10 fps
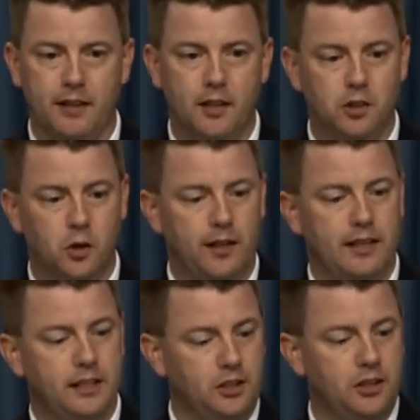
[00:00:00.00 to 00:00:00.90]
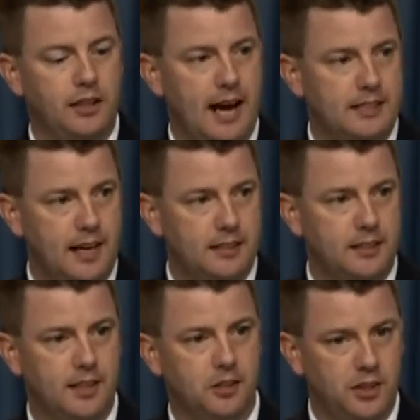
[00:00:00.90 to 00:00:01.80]
So in addition to the hazardous gas
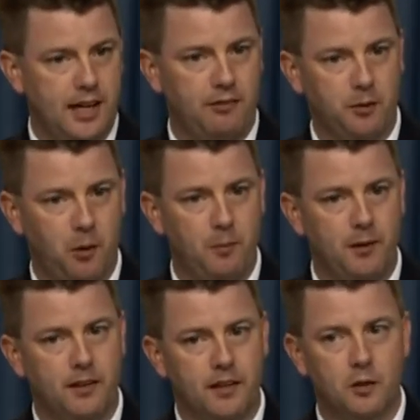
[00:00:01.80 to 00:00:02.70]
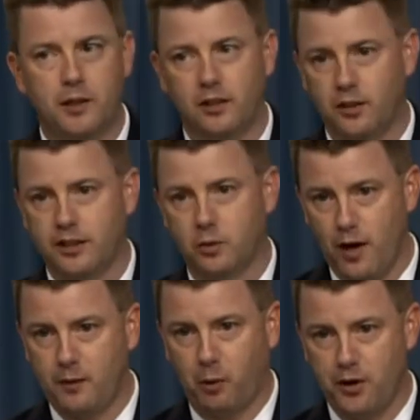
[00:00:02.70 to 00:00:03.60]
detectors in the aft compartment, we could look at the
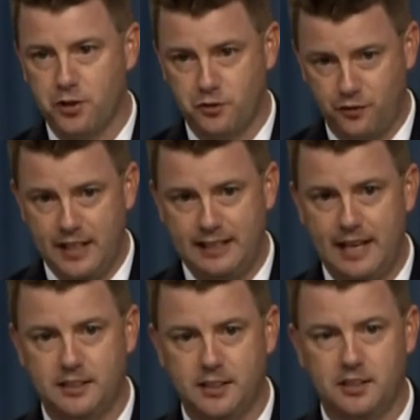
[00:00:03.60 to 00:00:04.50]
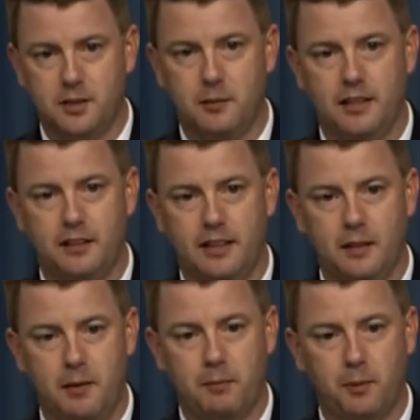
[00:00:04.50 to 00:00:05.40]
reg pressures feeding that system in
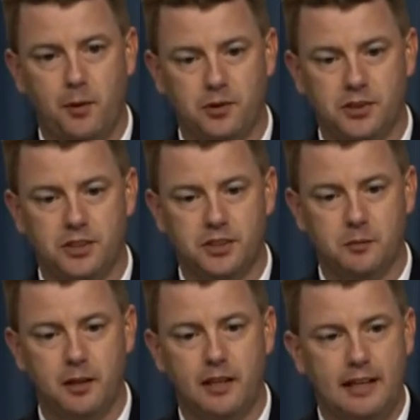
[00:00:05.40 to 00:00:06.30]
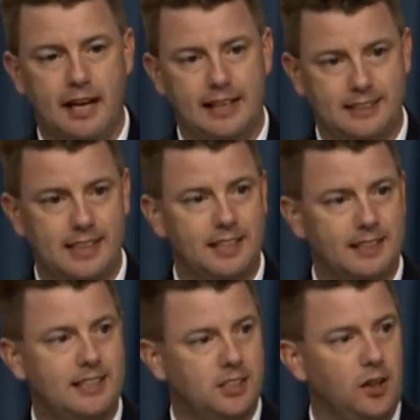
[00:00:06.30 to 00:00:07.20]
the main propulsion system and see that
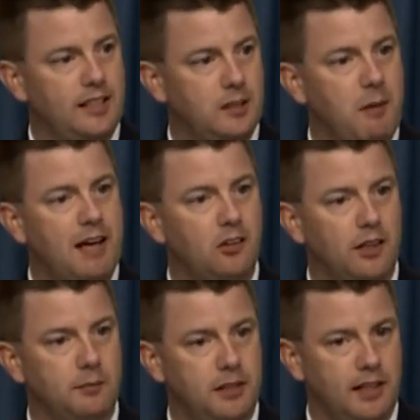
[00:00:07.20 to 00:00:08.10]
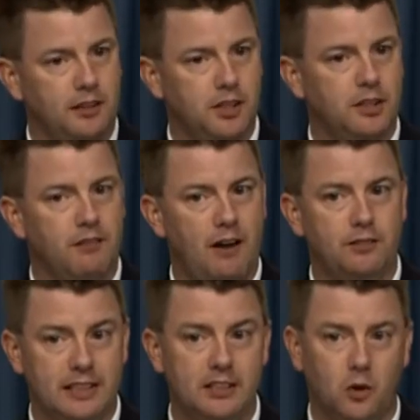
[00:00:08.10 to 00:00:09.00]
they still had demand on them to tell us that the
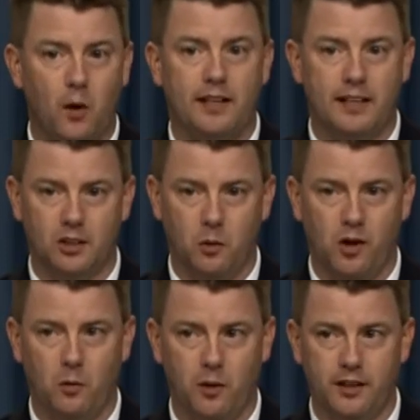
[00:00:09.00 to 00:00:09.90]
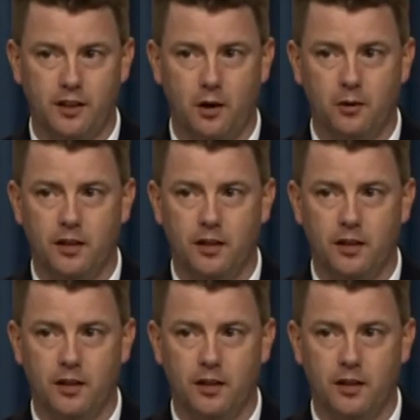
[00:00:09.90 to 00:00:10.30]
valve didn't quite get to where it wanted to go.